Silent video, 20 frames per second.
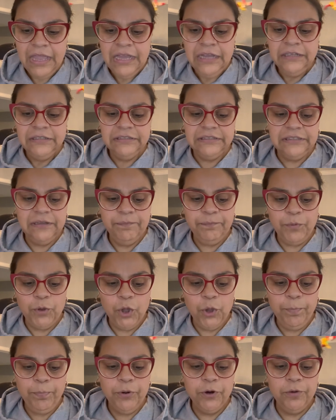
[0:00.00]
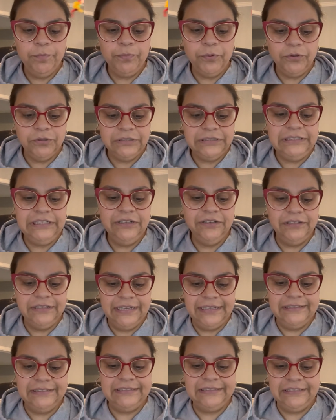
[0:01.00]
Simple, purple, teal,
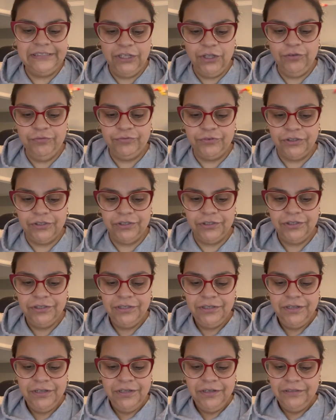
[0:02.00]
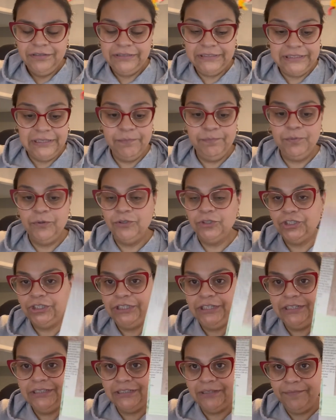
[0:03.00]
and silver. Simple.
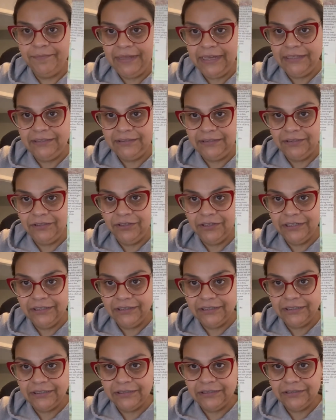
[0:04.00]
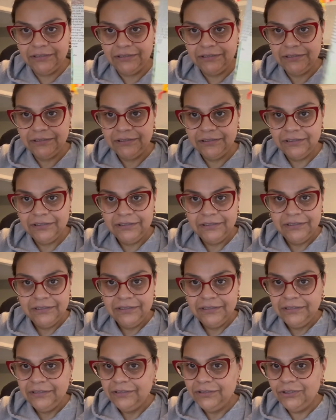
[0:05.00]
She is amazing. Look at this.
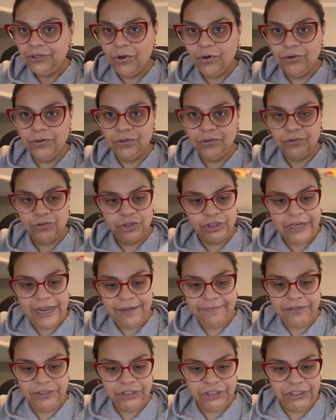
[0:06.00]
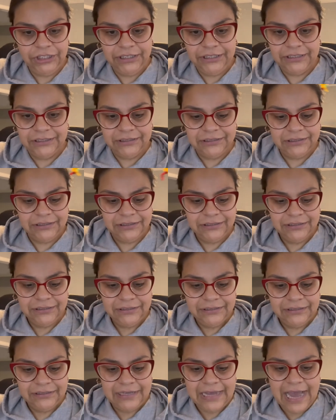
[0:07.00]
Total shabby chicest.
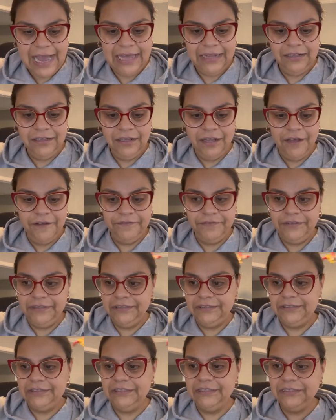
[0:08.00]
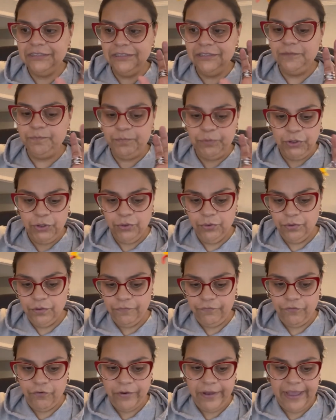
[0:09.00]
I love this. This is
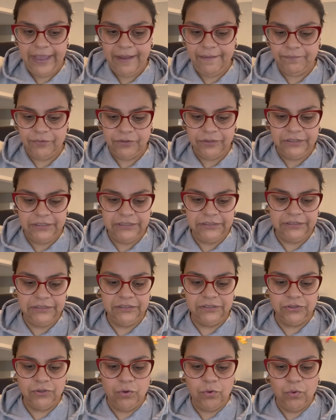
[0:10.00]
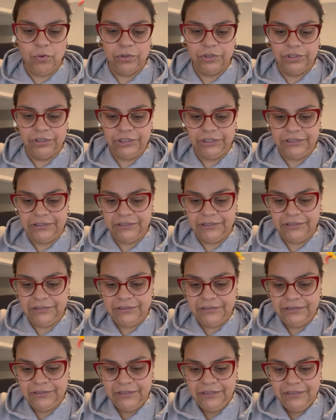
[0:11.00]
beautiful, Amber. This is gorgeous.
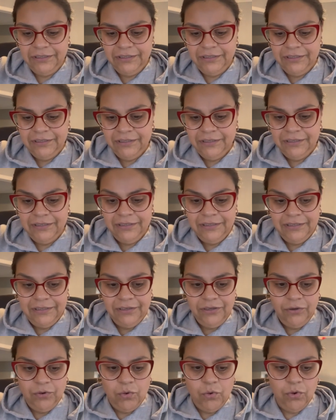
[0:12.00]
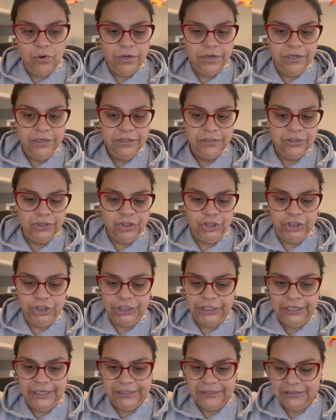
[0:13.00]

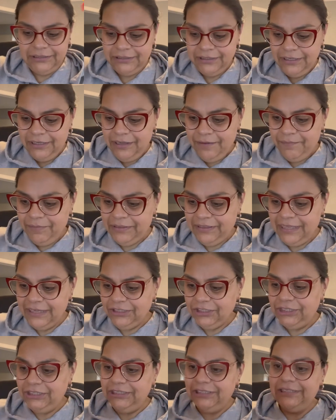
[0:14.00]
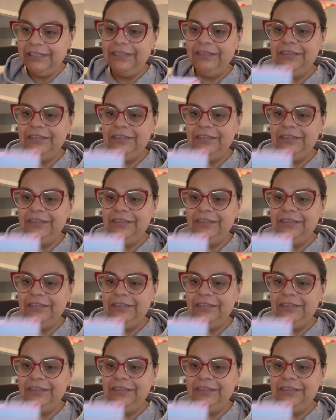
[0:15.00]
Gorgeous. But then she sent